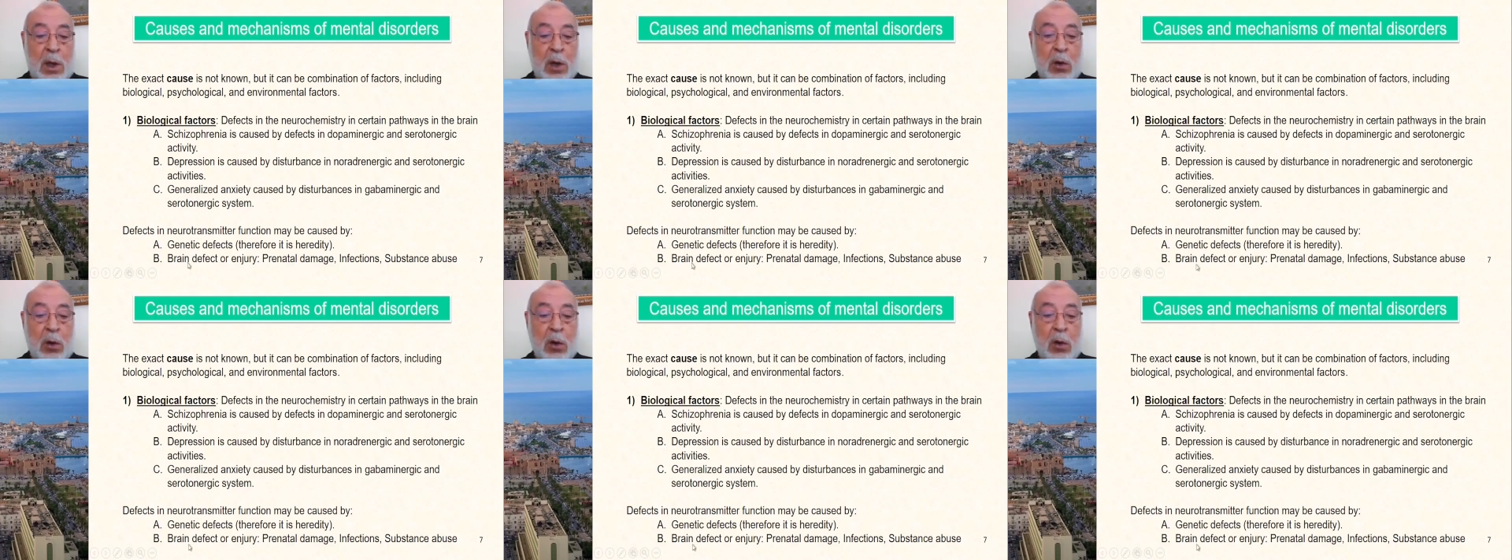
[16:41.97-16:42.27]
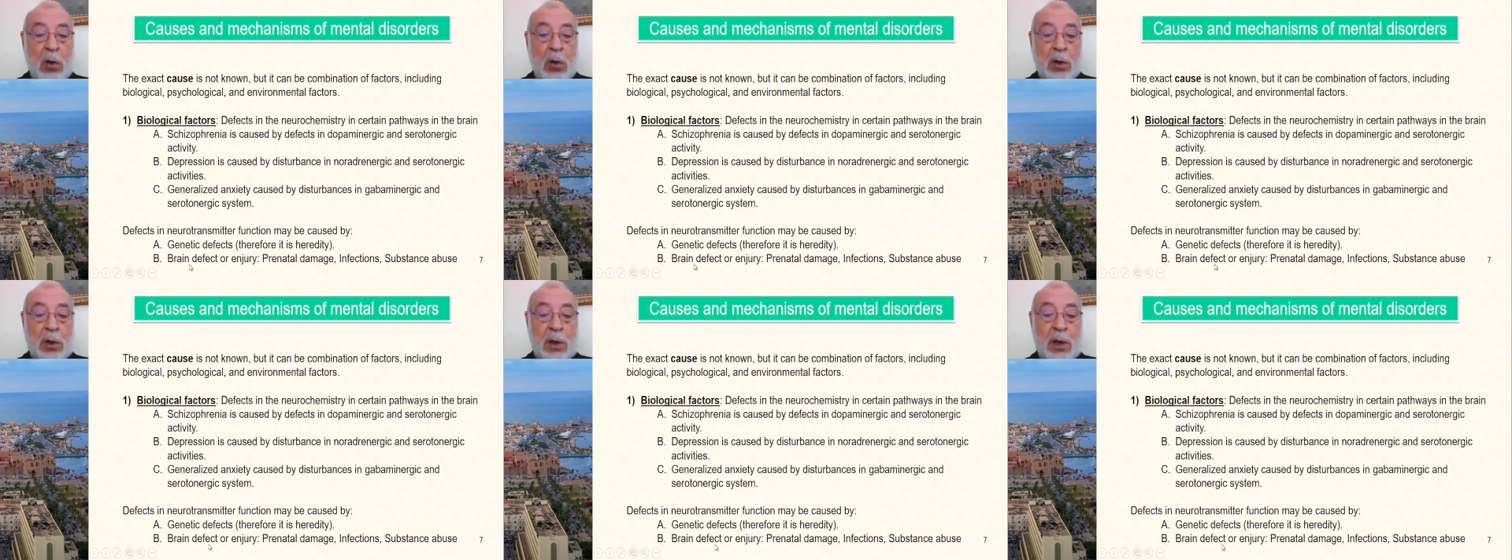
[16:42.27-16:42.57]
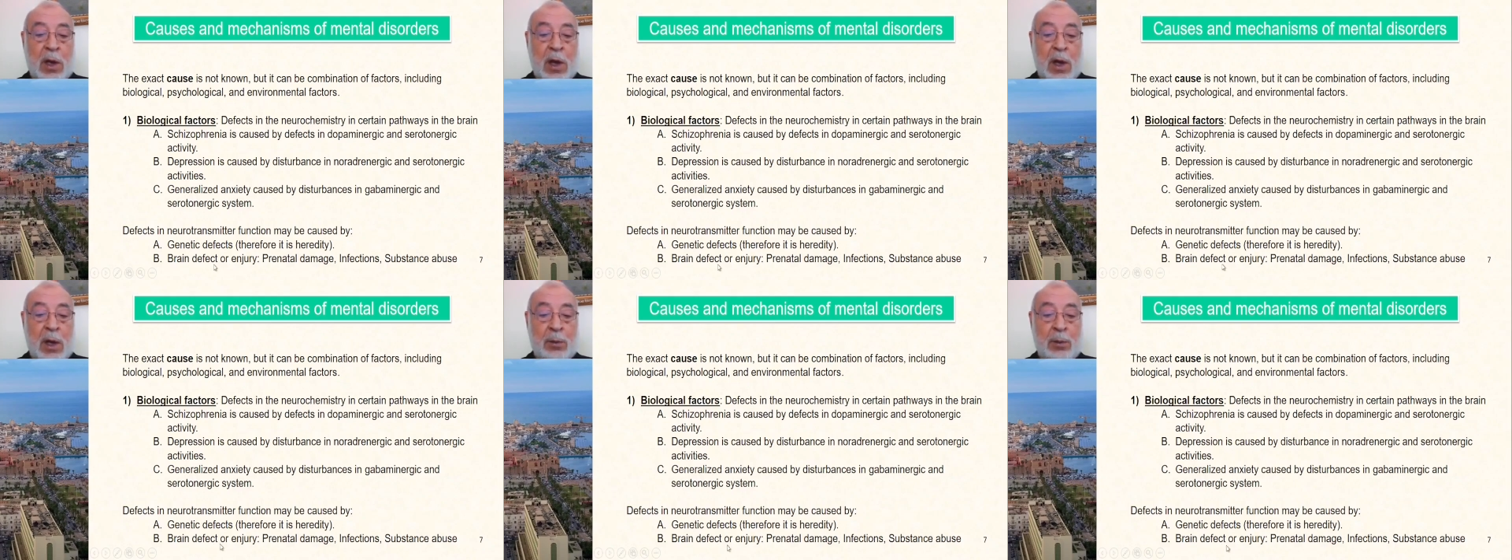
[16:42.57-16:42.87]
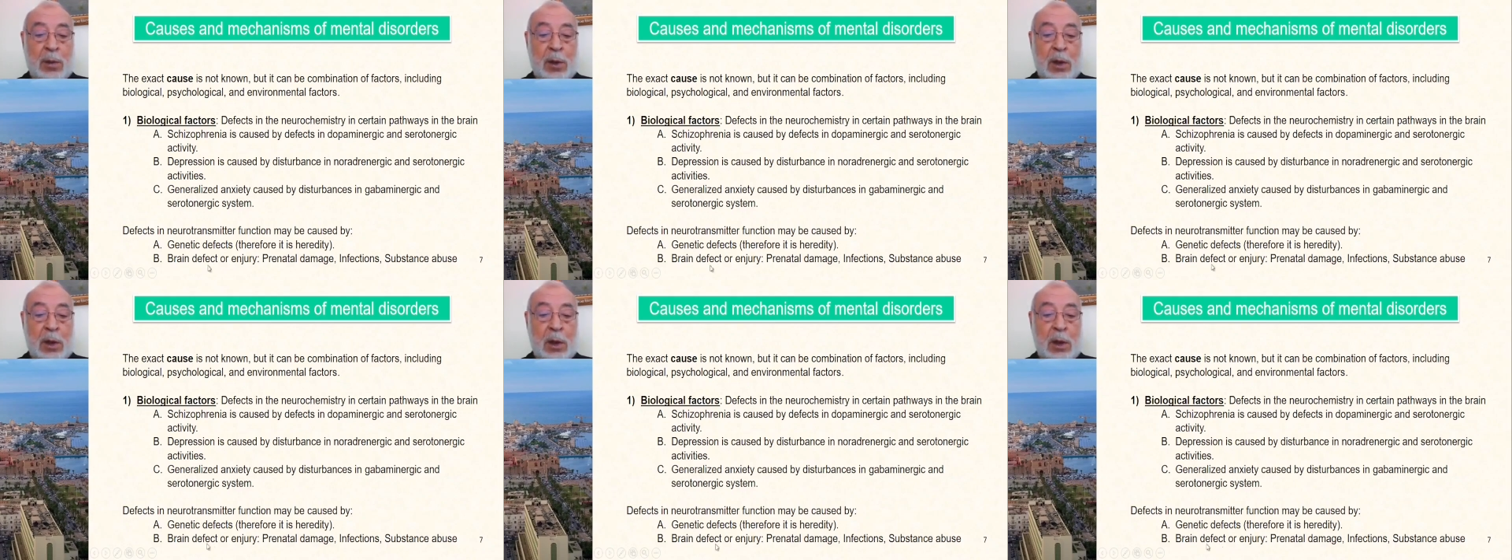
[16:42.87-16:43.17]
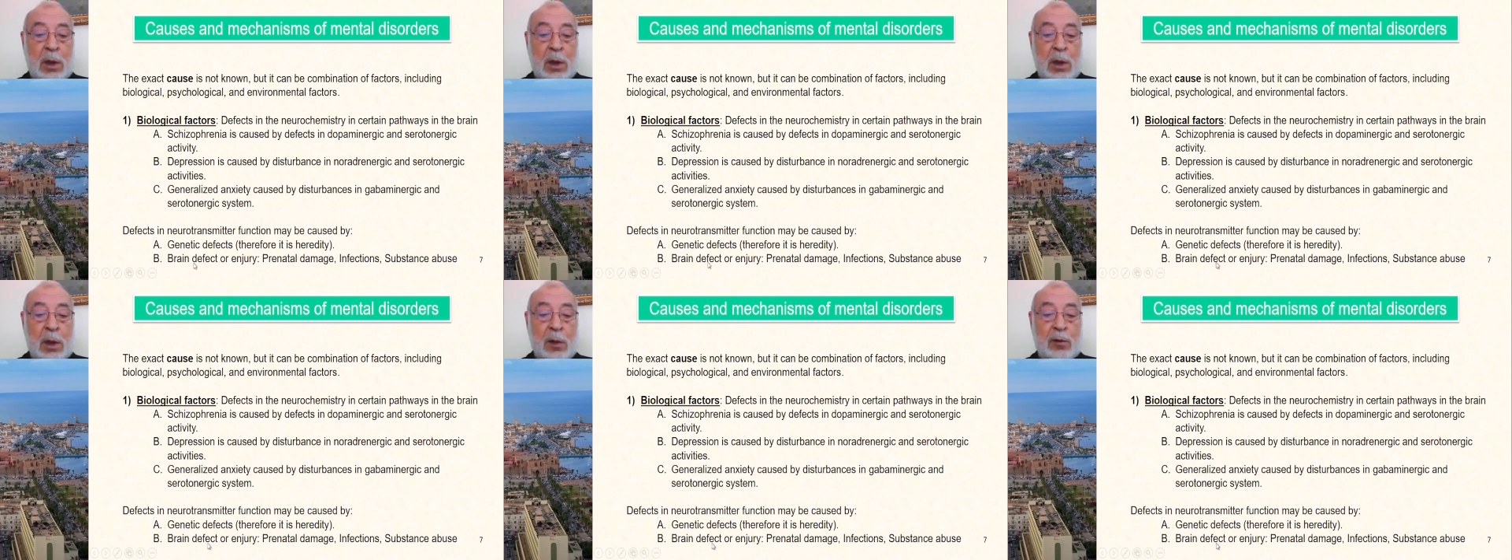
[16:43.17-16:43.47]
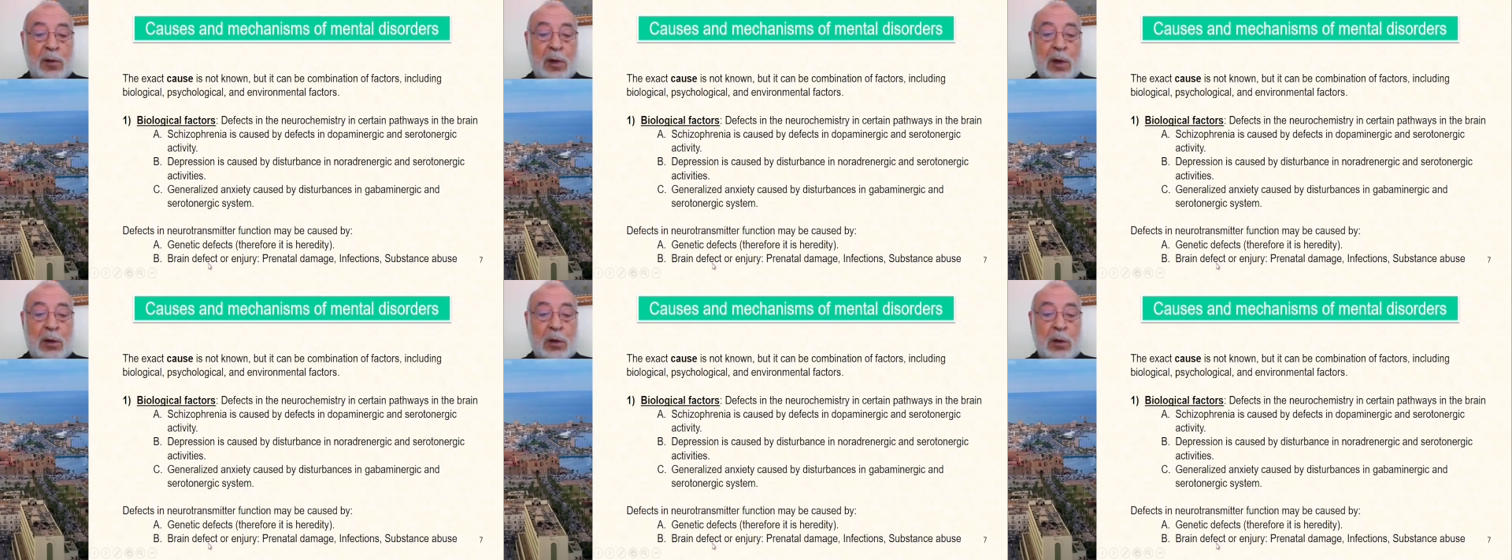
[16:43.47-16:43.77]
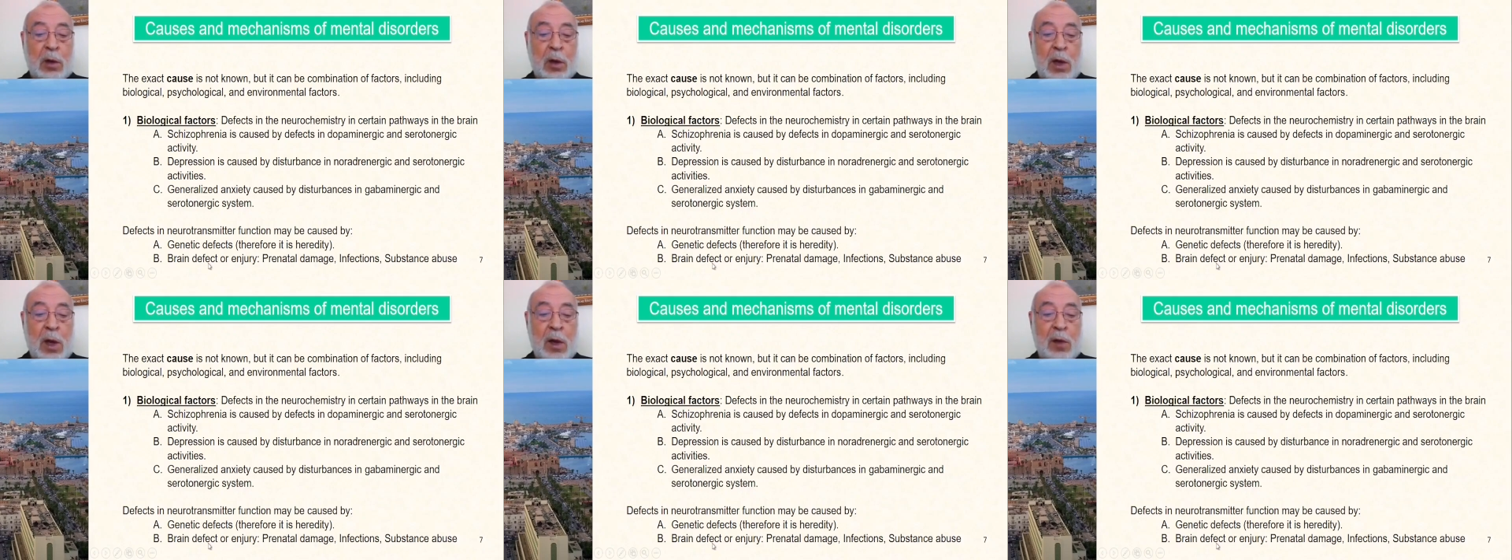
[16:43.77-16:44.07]
or it can be a
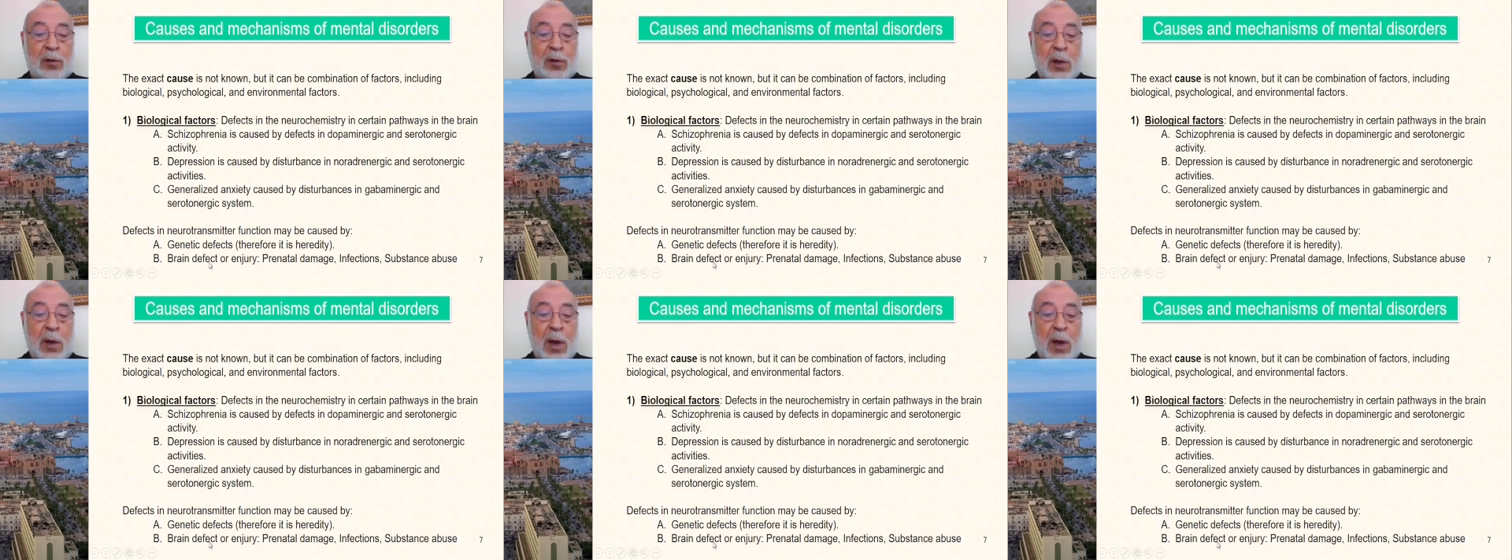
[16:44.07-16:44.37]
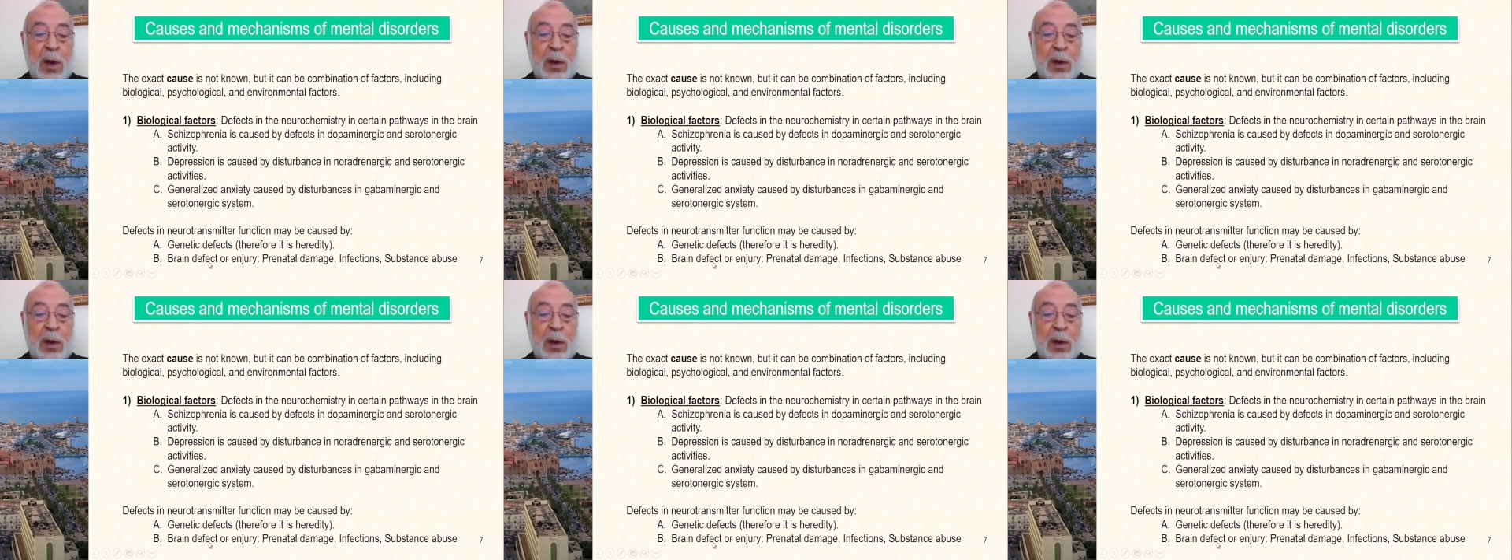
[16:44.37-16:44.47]
result as